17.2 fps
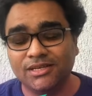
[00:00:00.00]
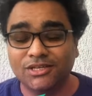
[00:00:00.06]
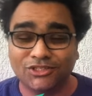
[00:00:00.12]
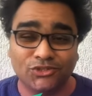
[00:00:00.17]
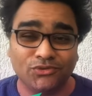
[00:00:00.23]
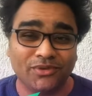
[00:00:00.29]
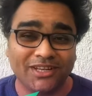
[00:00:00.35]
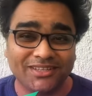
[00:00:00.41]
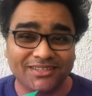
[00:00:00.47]

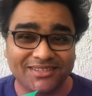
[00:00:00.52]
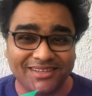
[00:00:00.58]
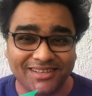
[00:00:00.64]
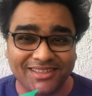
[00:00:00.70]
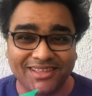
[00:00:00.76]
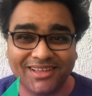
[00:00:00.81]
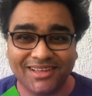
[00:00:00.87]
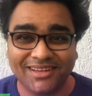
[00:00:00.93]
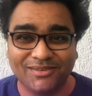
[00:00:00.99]
So when I say
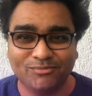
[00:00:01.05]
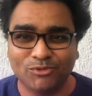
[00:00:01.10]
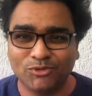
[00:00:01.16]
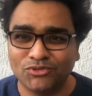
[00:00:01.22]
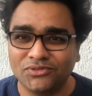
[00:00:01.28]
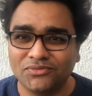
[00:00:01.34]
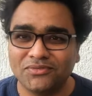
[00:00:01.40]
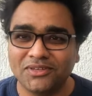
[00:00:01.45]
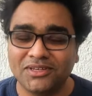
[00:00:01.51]
that,
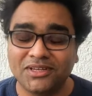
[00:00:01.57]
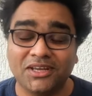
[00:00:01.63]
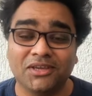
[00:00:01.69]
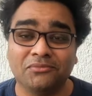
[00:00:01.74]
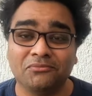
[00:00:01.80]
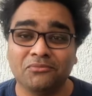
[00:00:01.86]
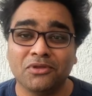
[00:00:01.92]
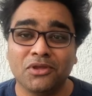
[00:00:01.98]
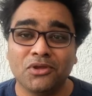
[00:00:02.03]
most of the
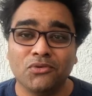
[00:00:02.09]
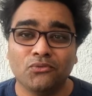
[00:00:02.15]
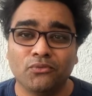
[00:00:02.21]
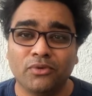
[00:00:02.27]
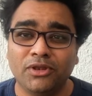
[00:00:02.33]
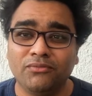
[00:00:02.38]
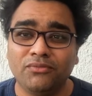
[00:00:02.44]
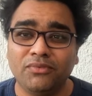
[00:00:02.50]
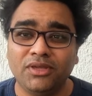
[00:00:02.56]
time
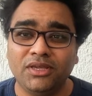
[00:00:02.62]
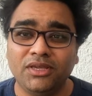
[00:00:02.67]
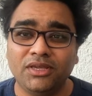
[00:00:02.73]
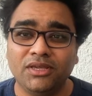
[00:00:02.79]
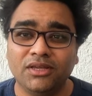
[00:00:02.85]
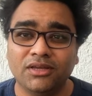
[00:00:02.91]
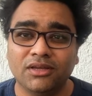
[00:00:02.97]
when we